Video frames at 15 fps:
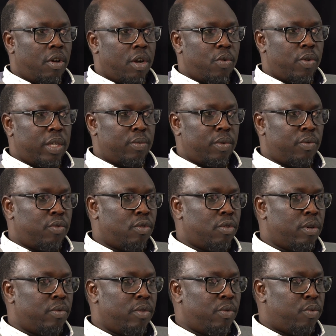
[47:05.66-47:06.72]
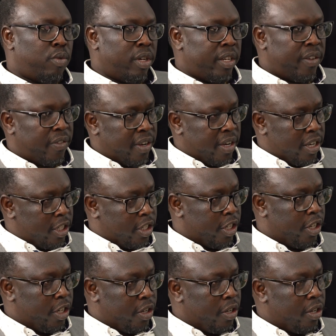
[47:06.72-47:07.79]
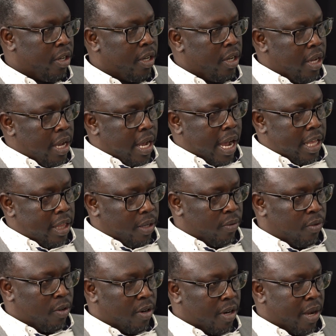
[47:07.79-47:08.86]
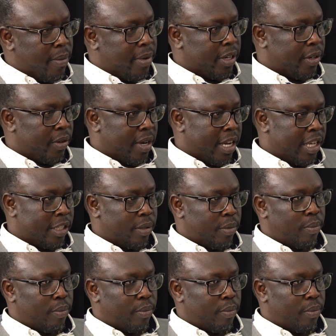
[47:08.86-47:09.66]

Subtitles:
Always before we point the fingers to you, other four coming to us.